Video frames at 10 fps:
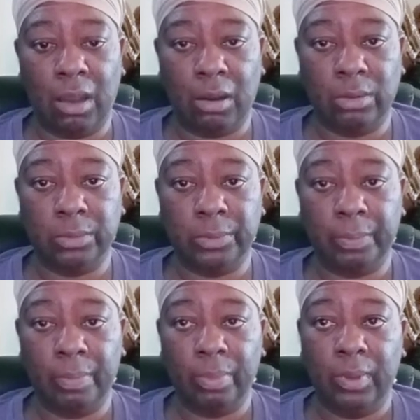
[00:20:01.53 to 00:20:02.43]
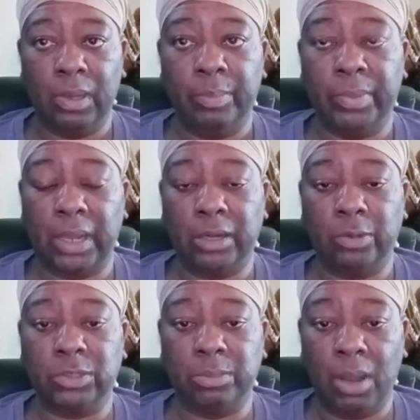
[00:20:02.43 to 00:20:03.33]
haul. But I
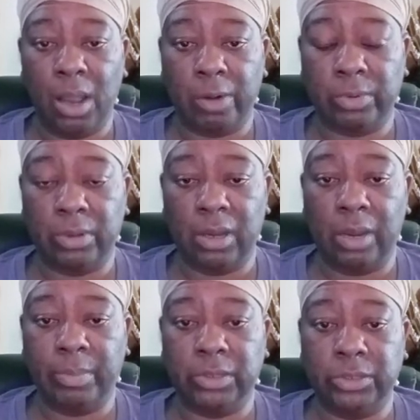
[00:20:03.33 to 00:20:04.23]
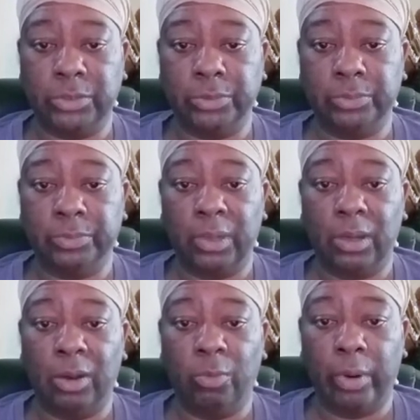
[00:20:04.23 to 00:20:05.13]
know tomorrow I'm going to do
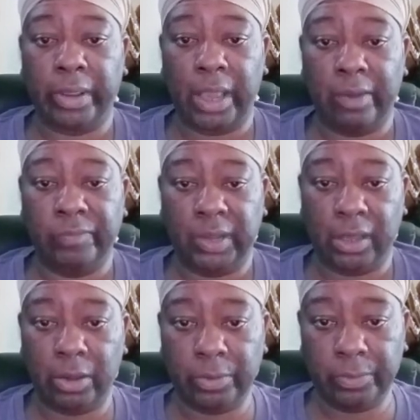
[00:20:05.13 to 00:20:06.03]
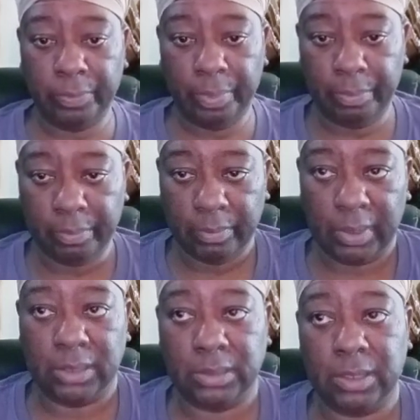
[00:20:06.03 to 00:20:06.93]
a workout video.
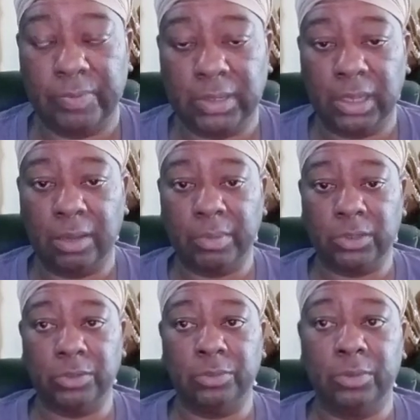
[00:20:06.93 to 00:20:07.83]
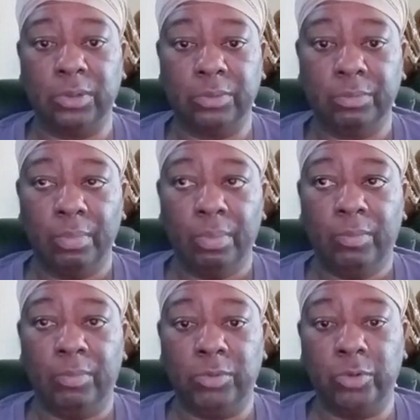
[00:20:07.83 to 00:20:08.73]
and stuff. I think I'm gonna
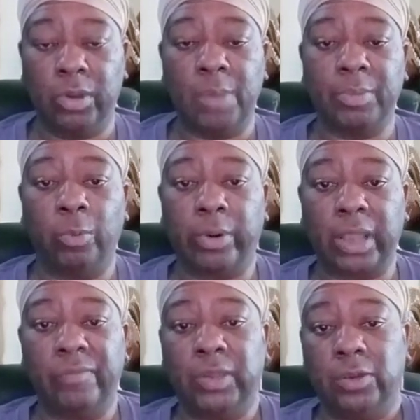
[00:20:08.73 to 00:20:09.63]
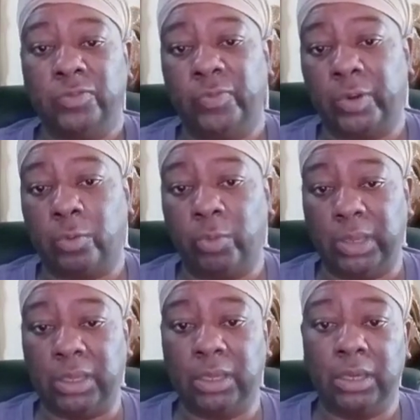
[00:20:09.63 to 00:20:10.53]
do a couple workout videos for the
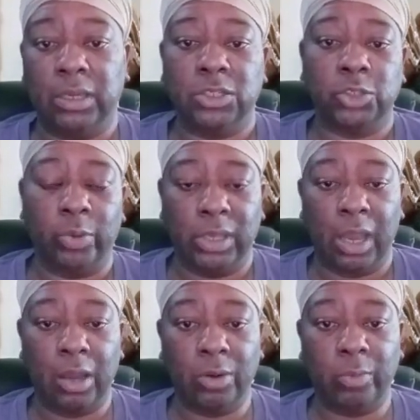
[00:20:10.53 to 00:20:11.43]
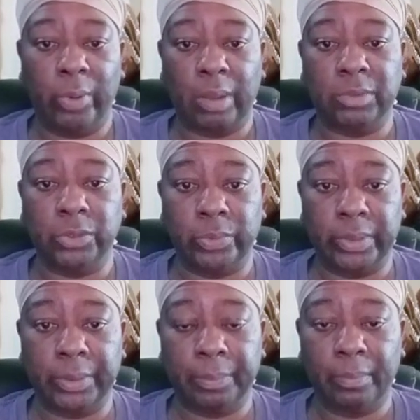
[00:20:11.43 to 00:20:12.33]
week and showing y'all what I'm
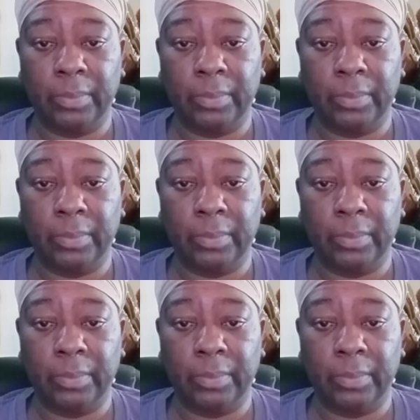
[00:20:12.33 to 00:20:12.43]
doing.